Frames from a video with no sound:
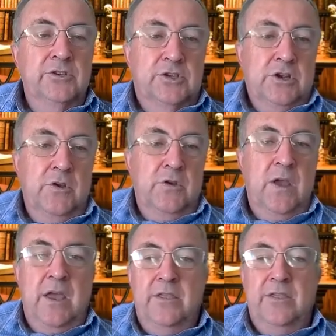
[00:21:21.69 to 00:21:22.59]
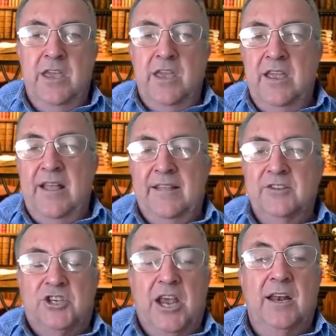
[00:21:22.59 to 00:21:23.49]
to the
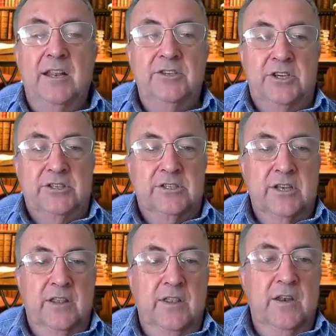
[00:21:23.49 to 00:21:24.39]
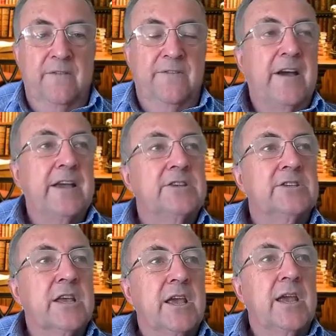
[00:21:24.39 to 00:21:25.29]
challenges that are
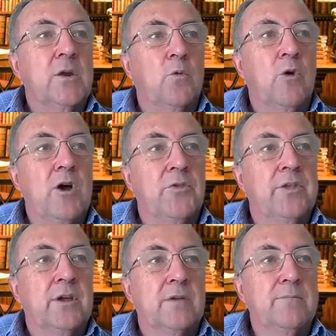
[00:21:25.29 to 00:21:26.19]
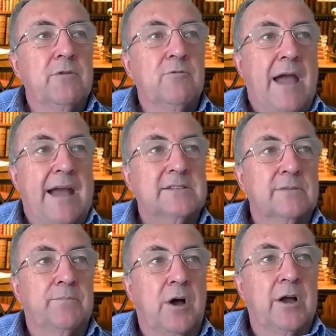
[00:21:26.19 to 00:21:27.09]
faced in a world that can be racked
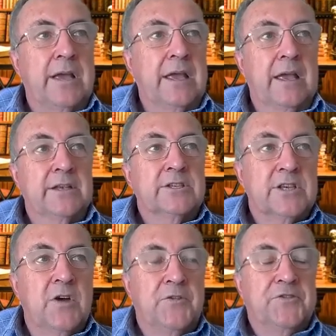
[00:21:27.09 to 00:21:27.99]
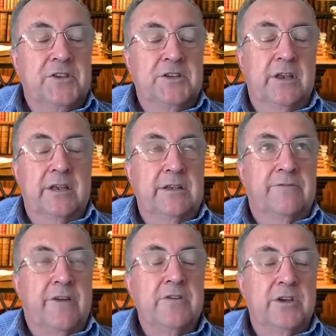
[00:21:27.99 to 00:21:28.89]
by
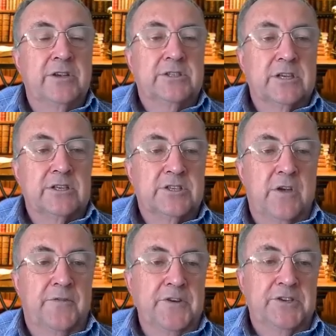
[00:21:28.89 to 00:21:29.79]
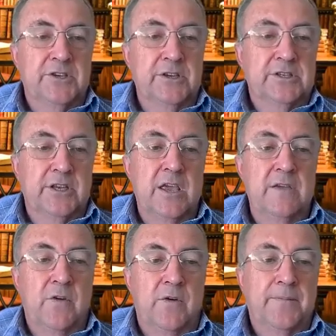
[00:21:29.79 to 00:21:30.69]
self-focus and selfishness and
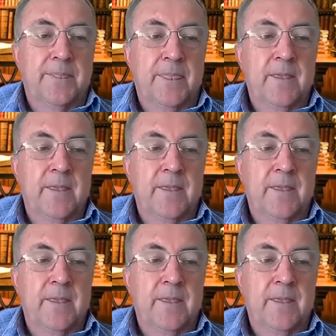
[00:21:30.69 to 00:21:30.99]
evil.